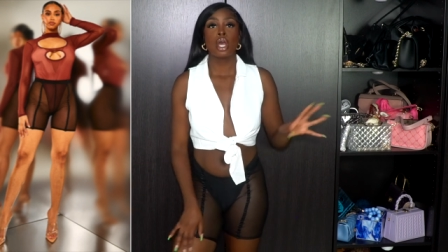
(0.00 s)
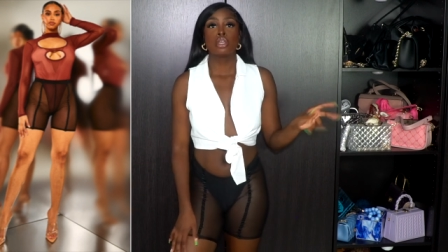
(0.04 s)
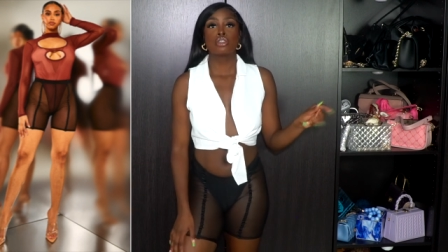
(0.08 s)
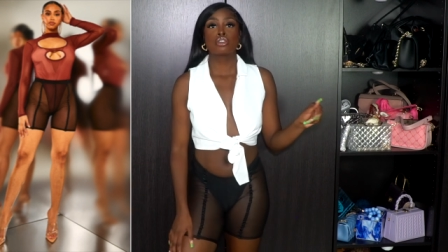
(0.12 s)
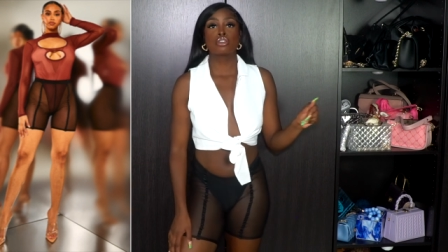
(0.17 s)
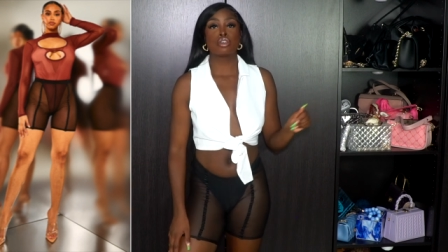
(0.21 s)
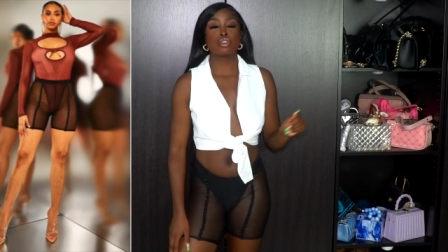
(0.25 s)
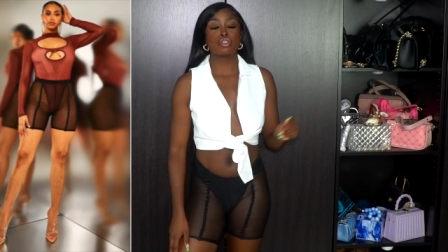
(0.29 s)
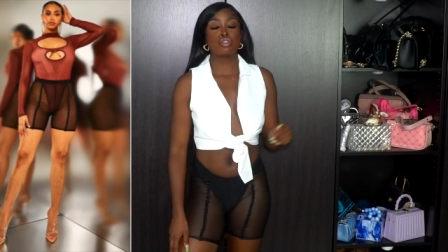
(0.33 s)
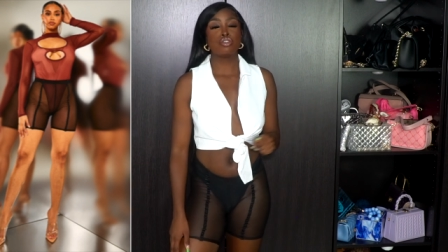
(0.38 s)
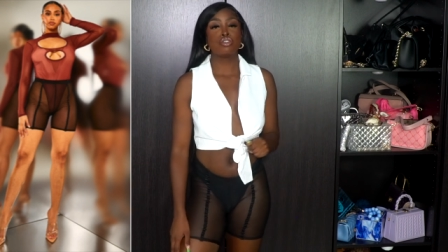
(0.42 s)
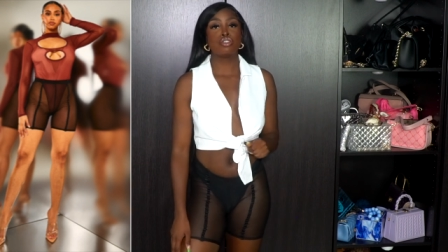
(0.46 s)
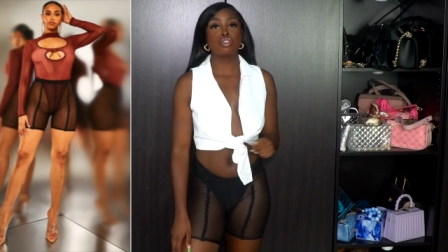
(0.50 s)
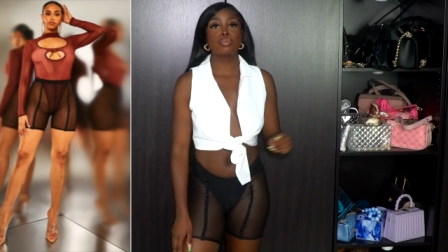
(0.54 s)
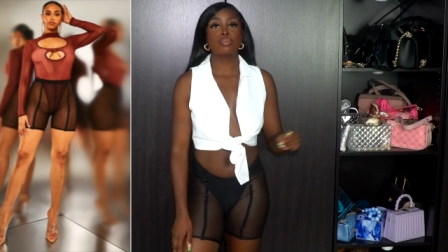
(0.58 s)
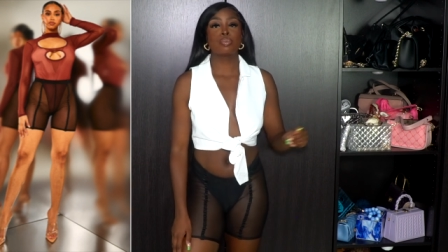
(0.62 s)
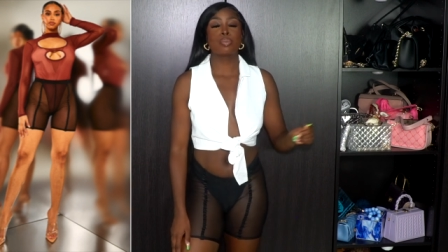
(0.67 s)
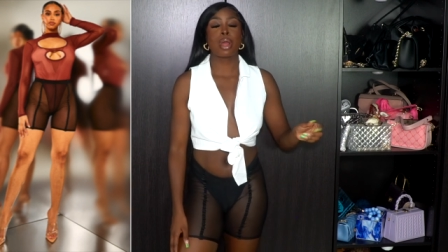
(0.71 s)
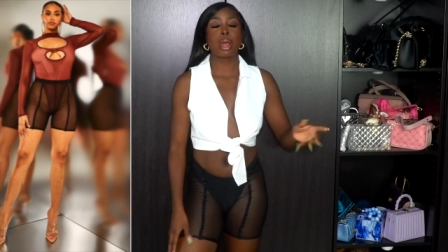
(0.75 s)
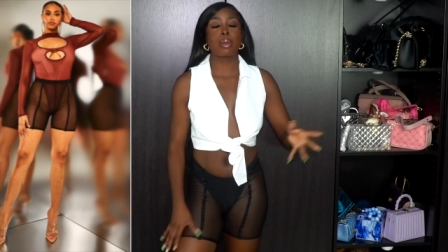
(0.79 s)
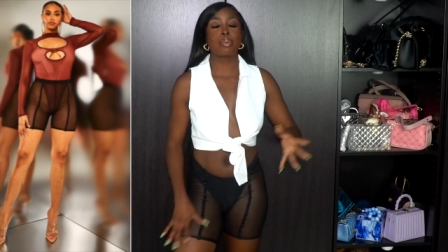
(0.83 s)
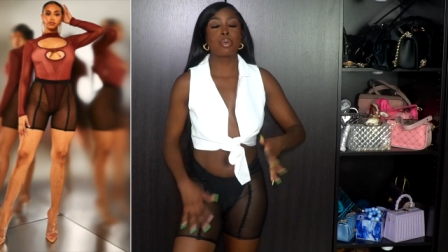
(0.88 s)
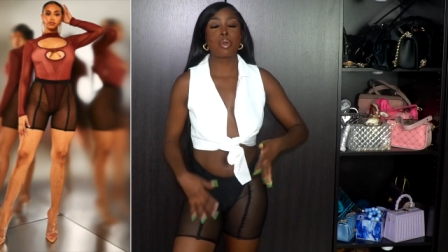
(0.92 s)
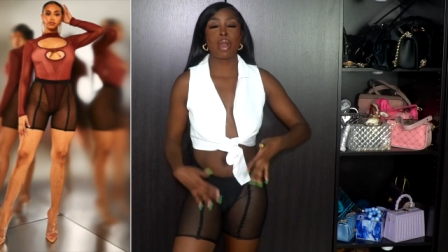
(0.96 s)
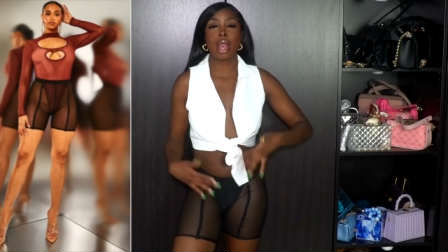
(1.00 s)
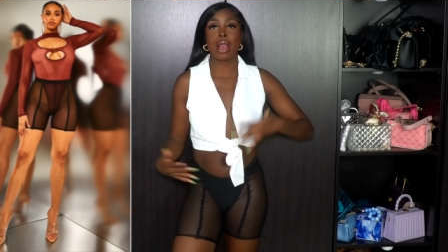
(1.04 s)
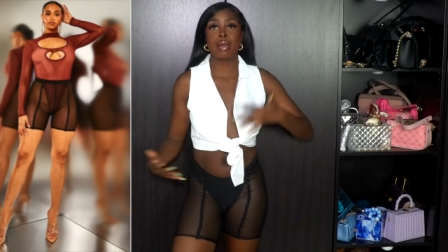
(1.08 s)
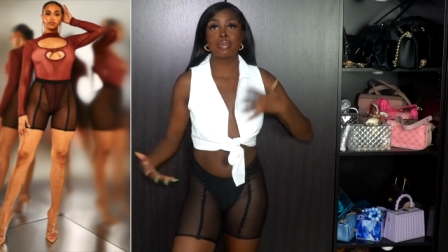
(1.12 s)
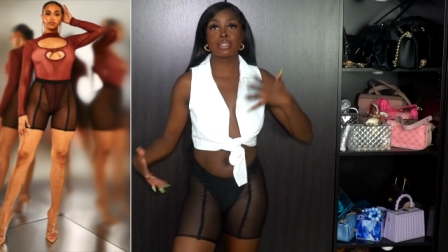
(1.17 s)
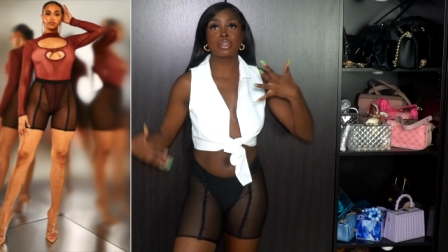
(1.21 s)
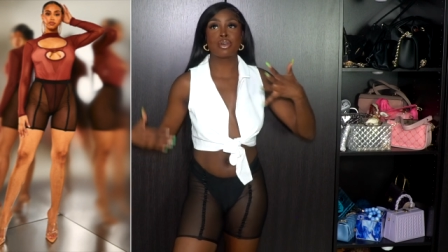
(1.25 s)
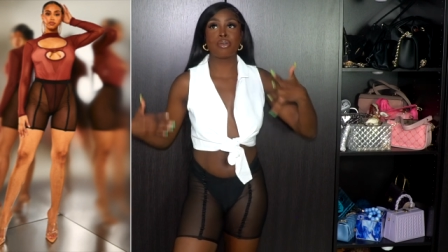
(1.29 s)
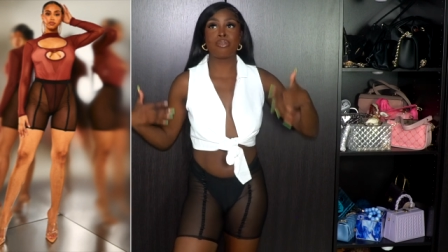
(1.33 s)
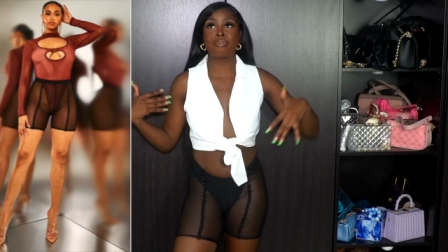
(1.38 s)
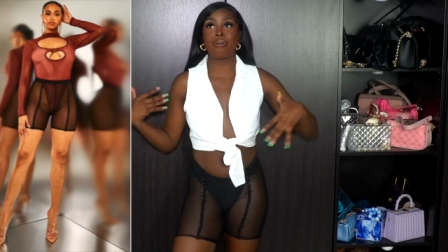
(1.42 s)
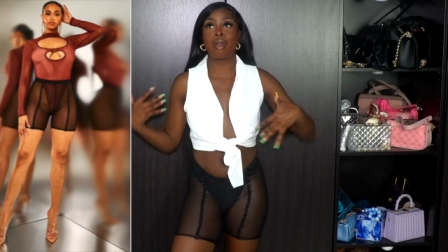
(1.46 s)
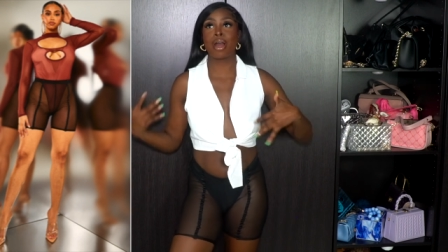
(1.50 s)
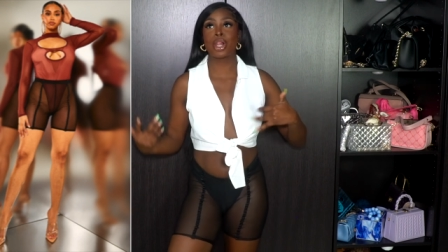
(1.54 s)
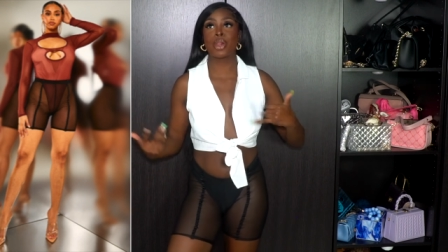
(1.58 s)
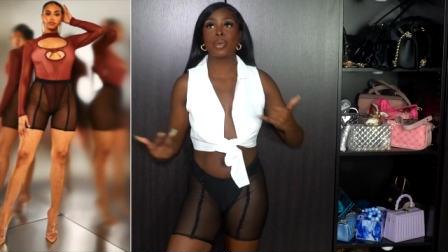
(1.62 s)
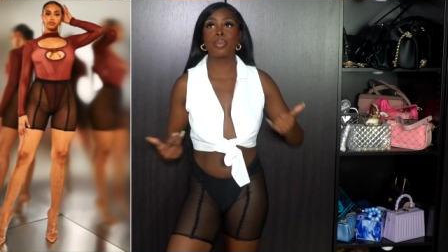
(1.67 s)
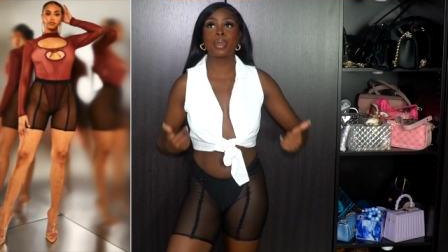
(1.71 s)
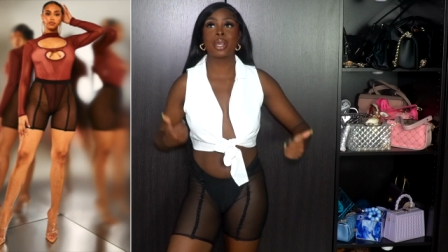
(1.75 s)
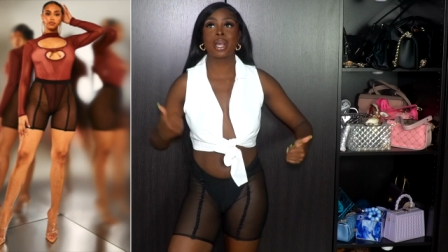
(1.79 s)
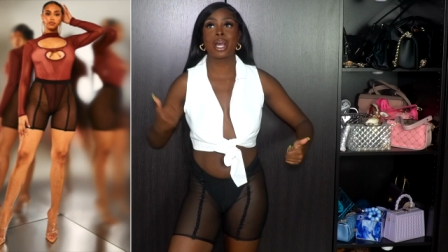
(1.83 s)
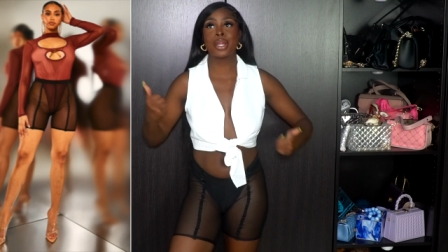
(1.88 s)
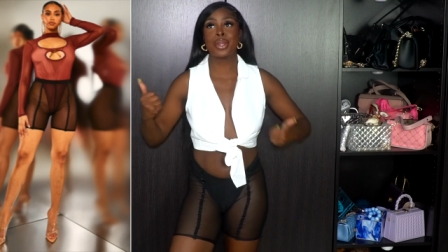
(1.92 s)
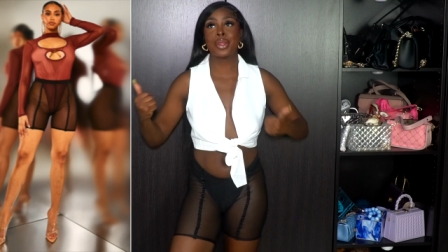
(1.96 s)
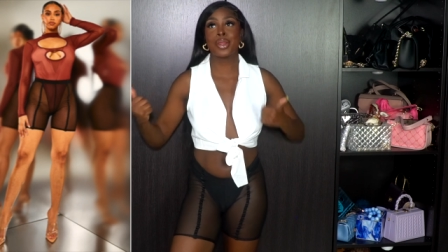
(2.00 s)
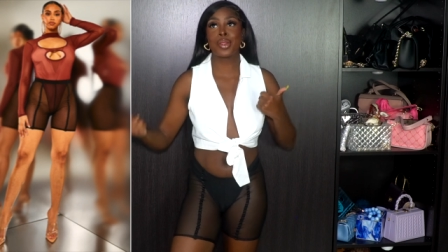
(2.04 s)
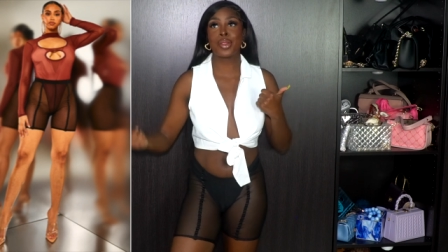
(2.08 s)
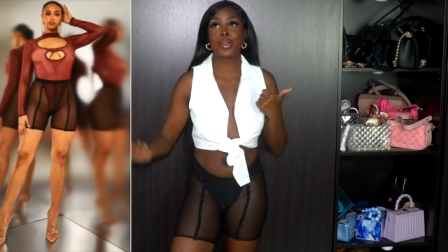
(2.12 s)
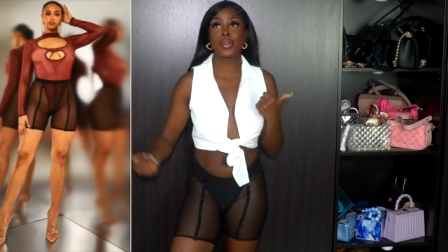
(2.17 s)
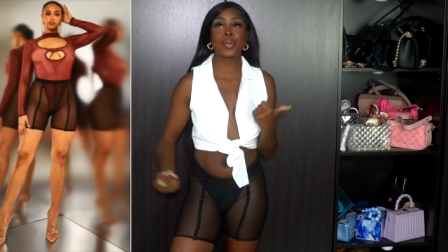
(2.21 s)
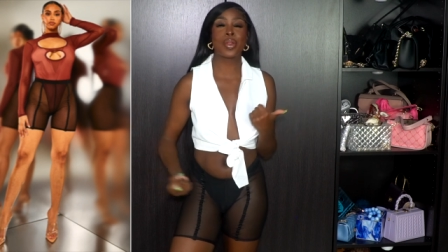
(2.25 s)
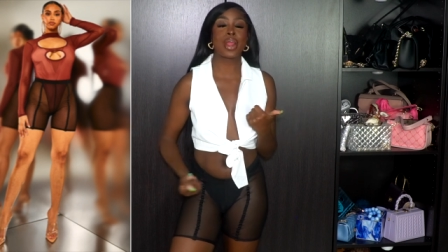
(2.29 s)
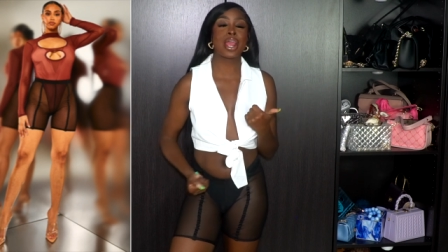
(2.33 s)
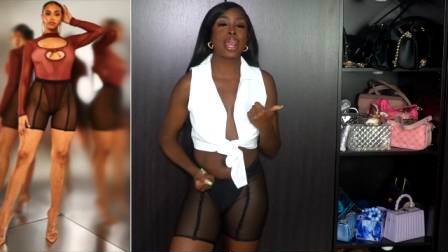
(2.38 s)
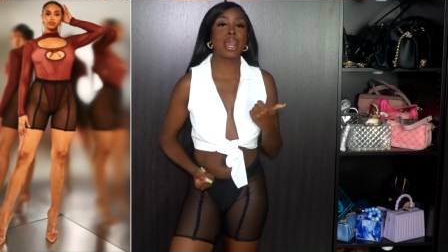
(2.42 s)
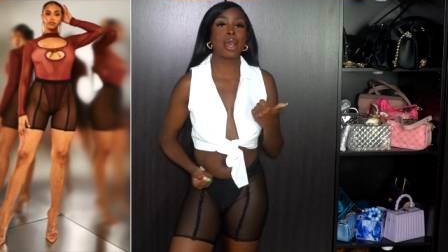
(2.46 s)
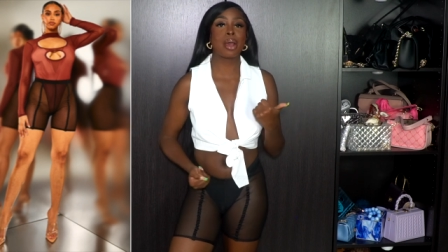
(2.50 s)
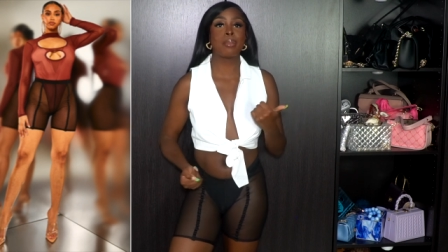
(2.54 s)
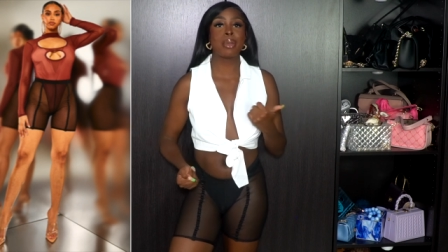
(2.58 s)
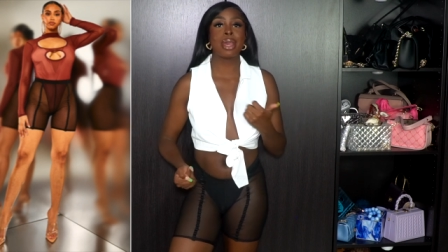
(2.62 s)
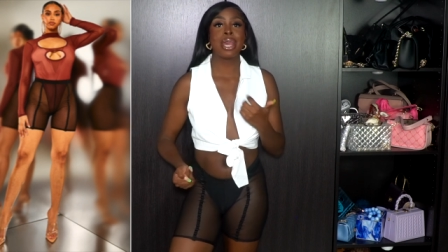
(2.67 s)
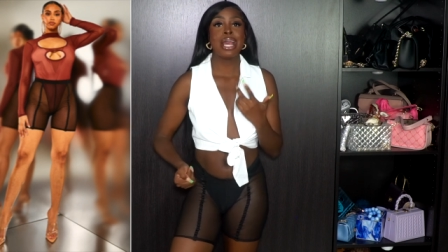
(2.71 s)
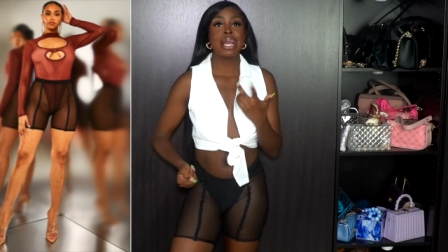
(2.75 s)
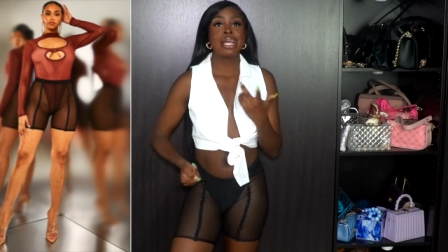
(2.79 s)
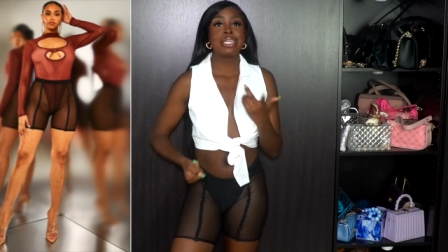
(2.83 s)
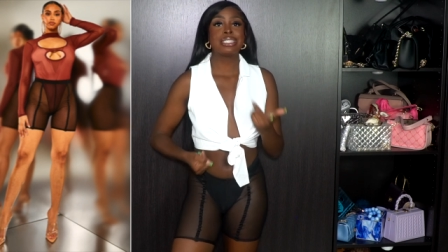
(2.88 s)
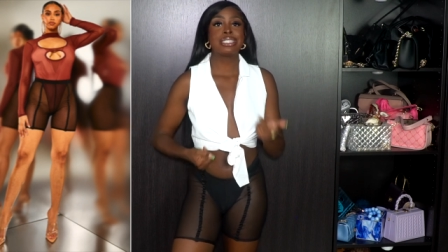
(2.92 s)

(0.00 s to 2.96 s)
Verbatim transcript: So you just probably gonna have to follow me on the gram